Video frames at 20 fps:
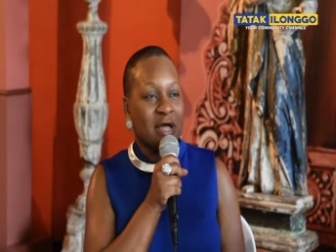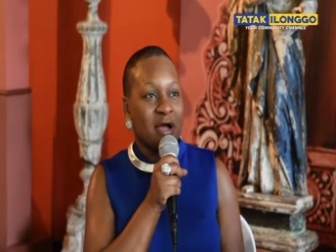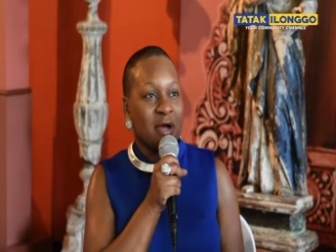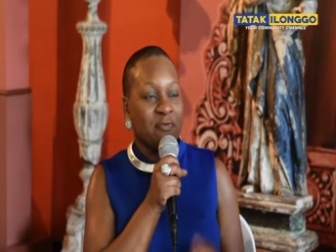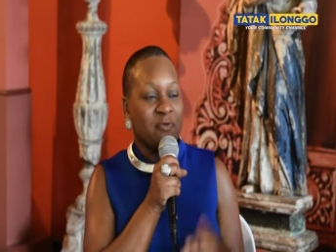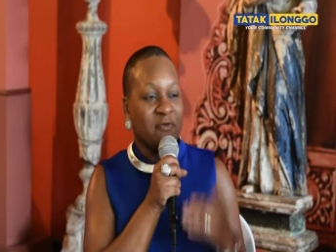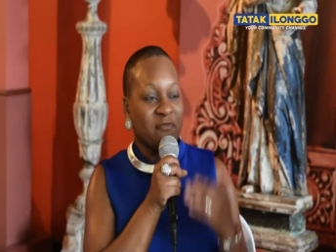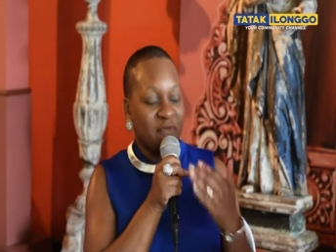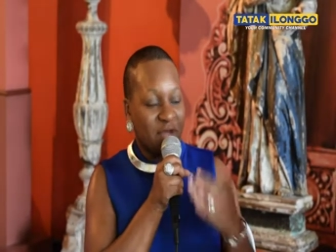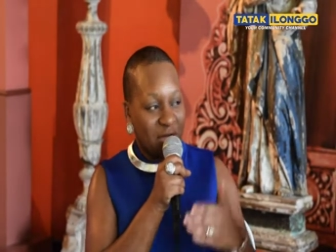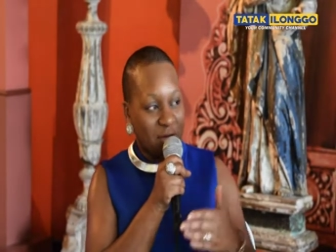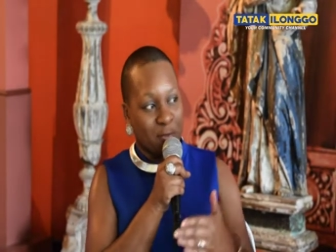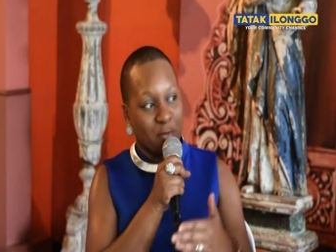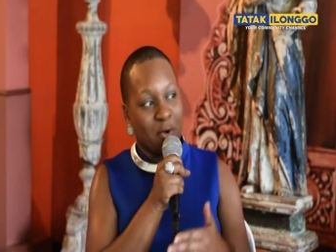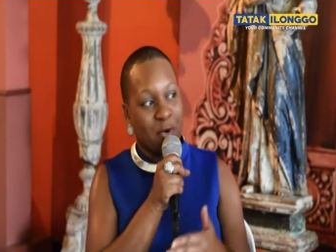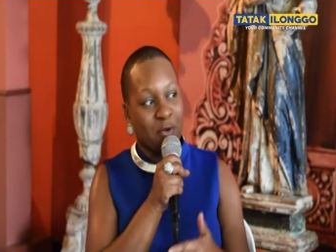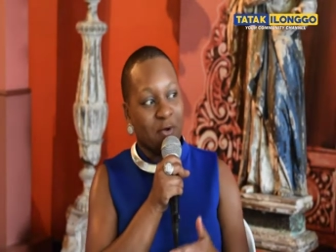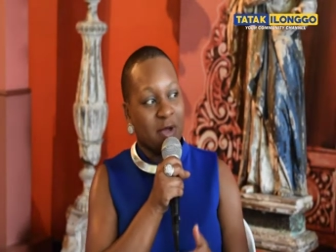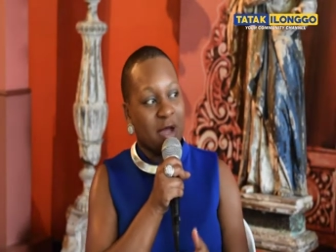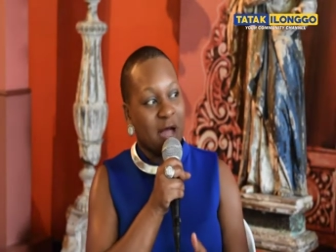a prophetic
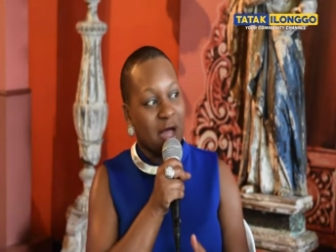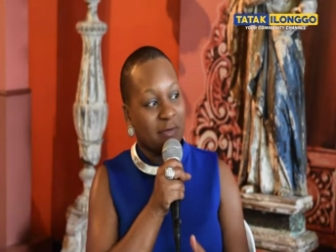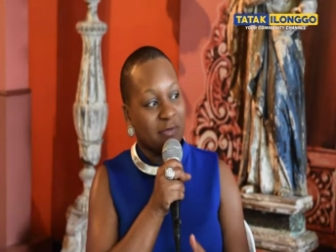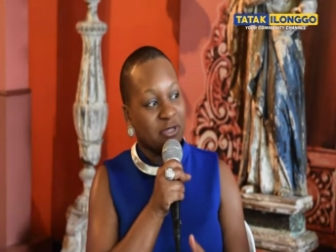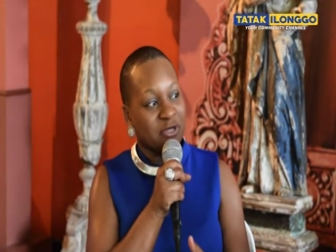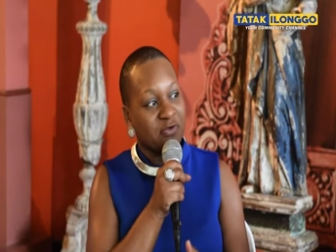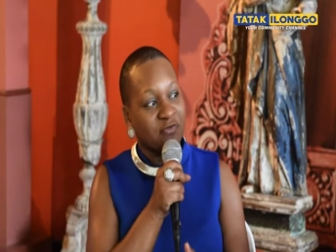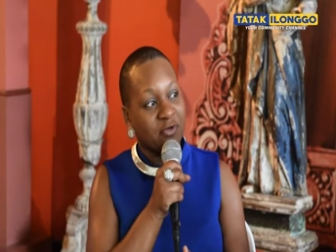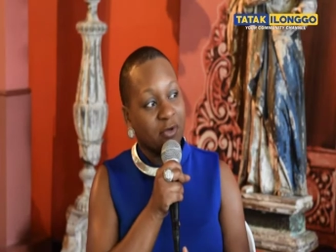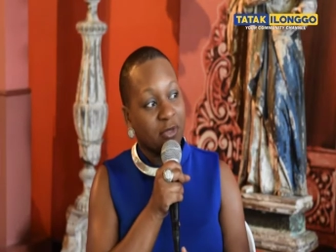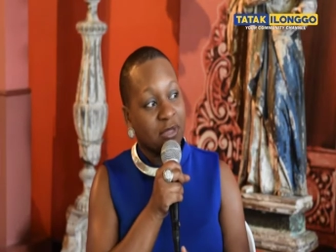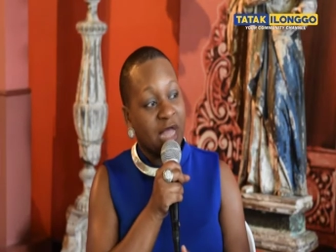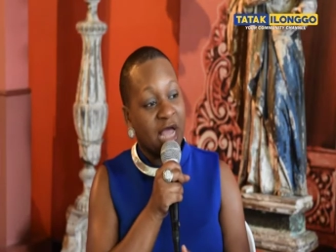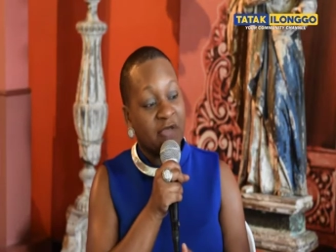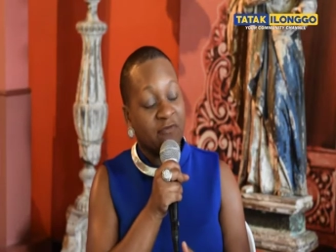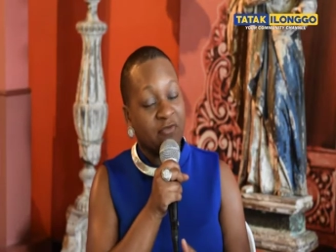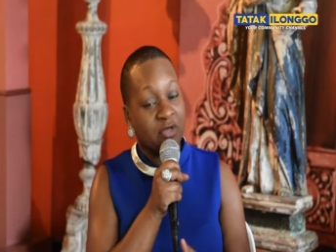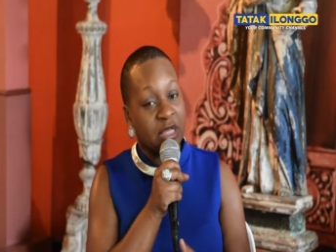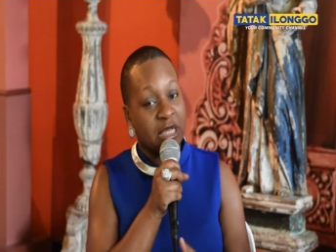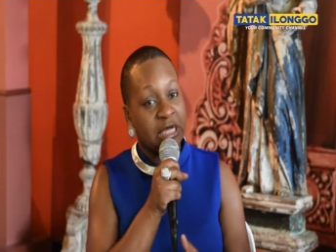word comes over your
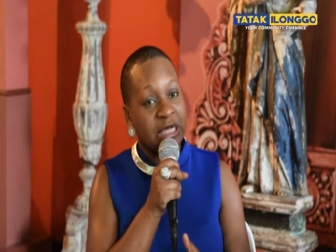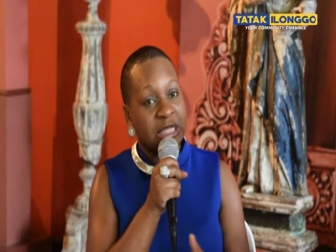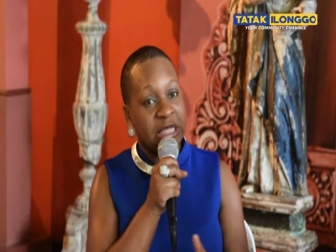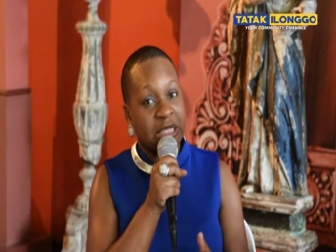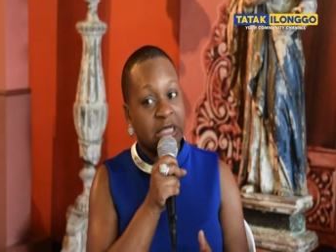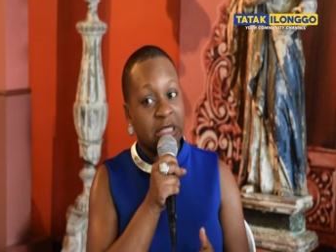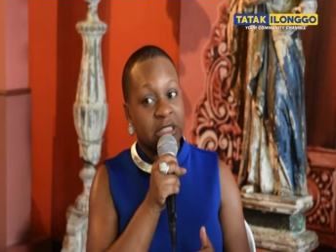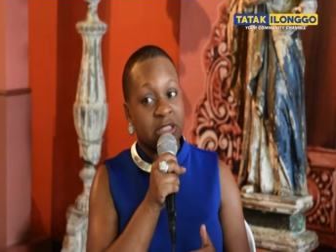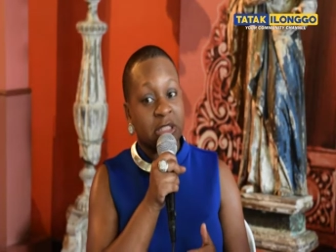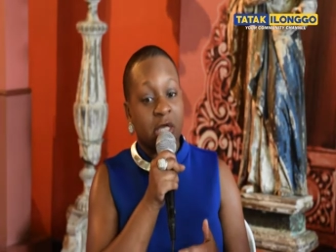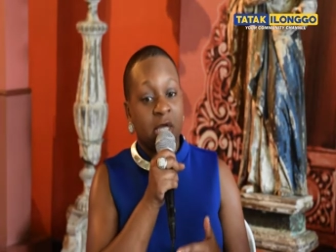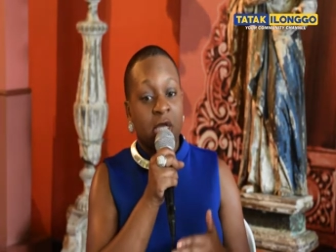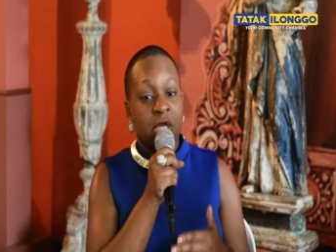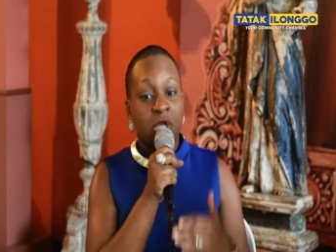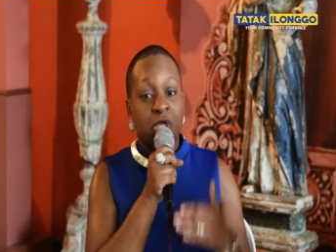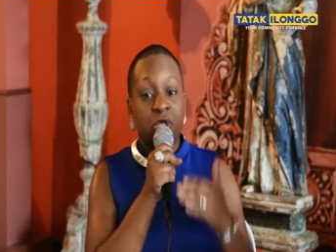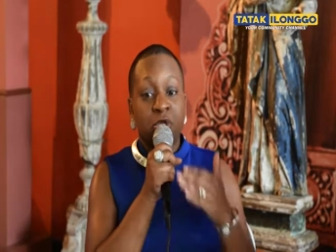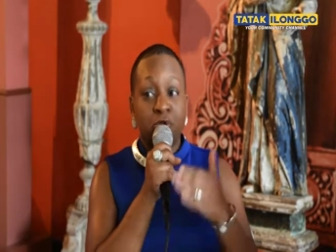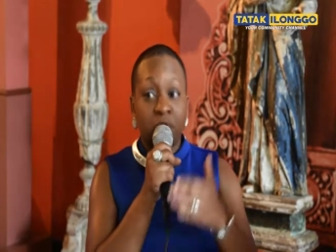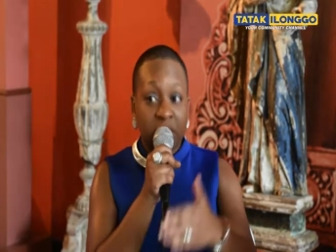life, it is,
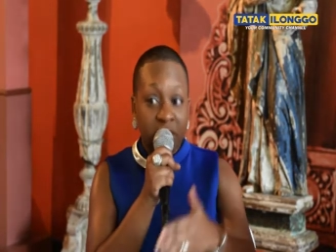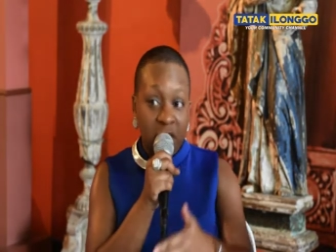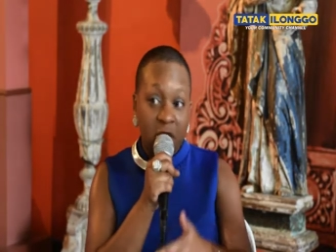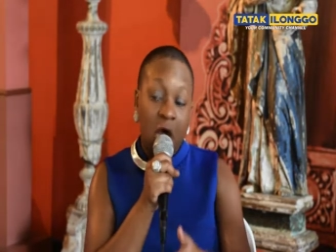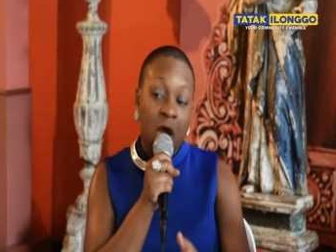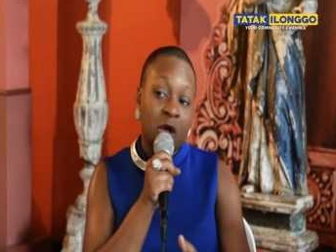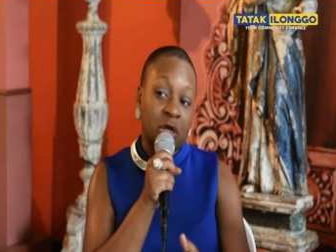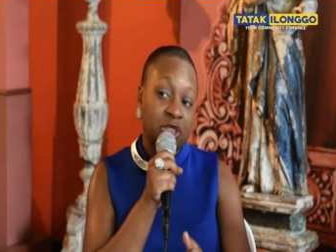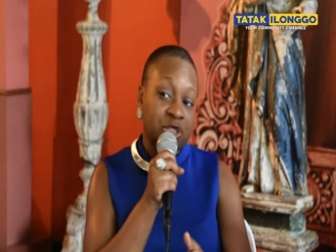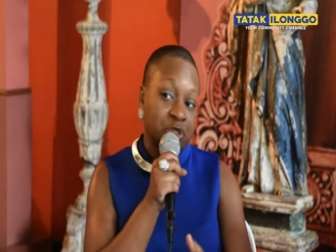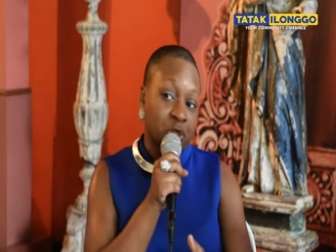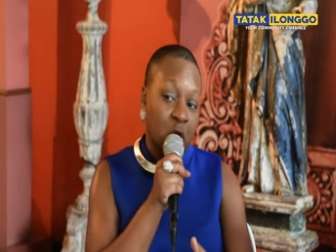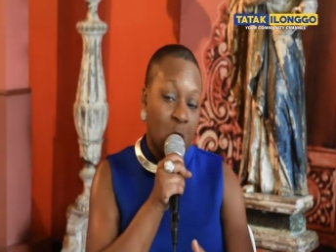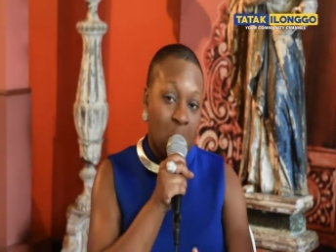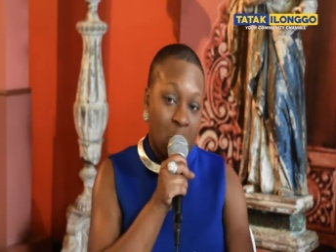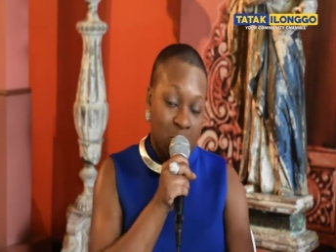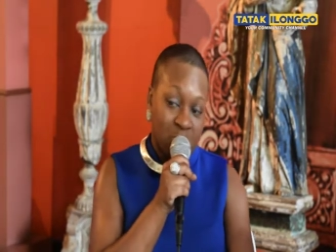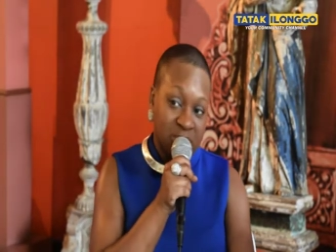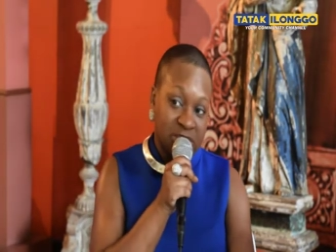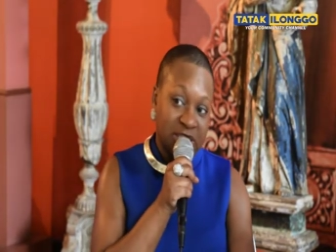you can cause your
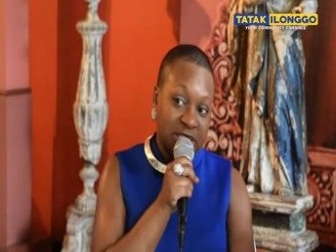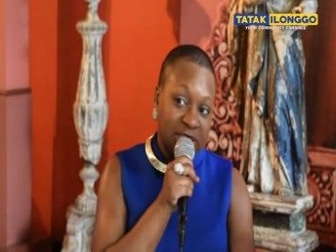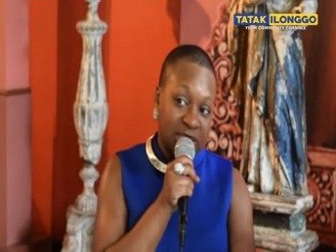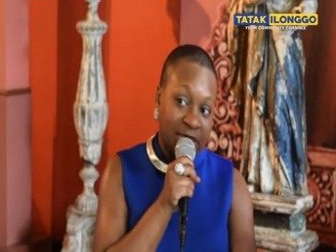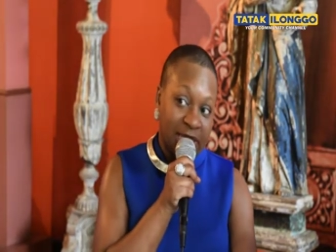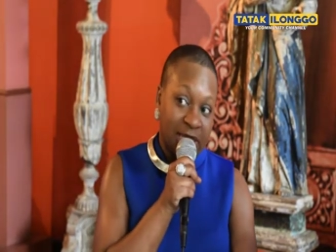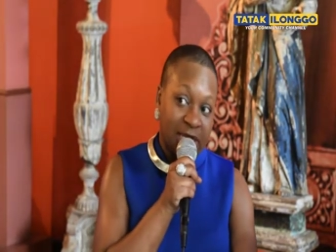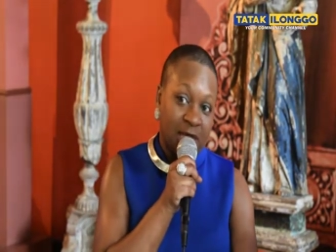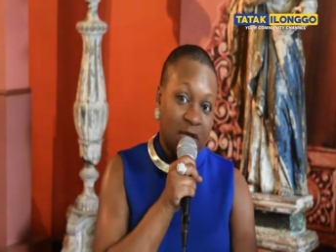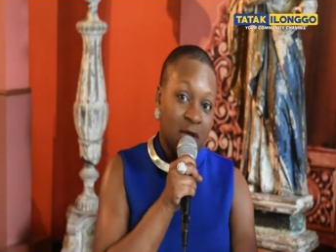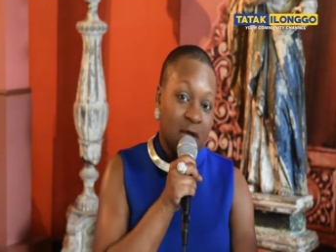own delay